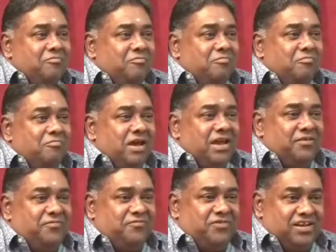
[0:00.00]

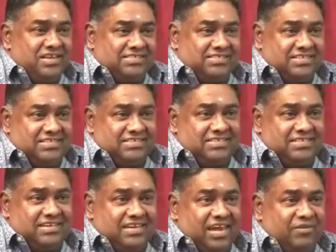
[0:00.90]
my fearlessness
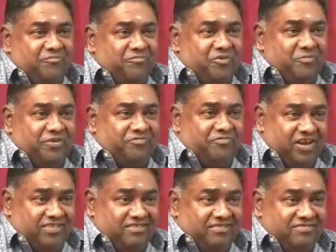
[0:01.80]
came from my
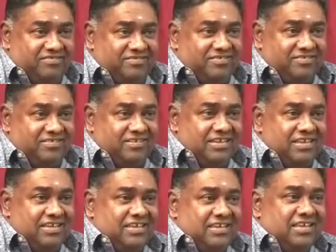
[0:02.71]
father.
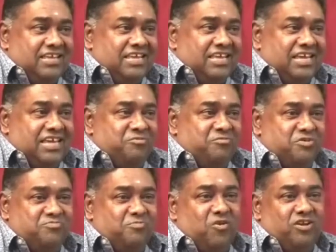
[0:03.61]
He
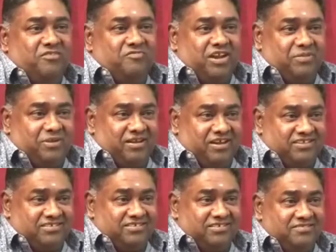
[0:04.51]
was born in
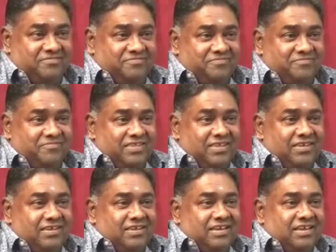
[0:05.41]
Vadamarachi,
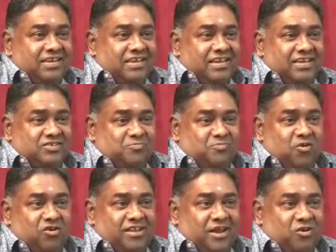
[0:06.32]
in a
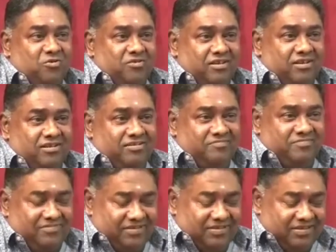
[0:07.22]
small town um,
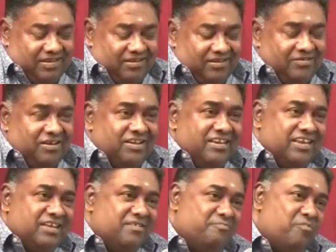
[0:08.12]

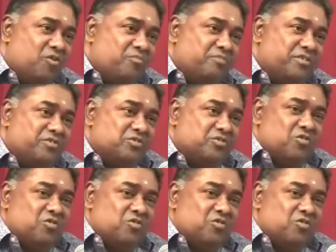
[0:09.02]
near Point Pedro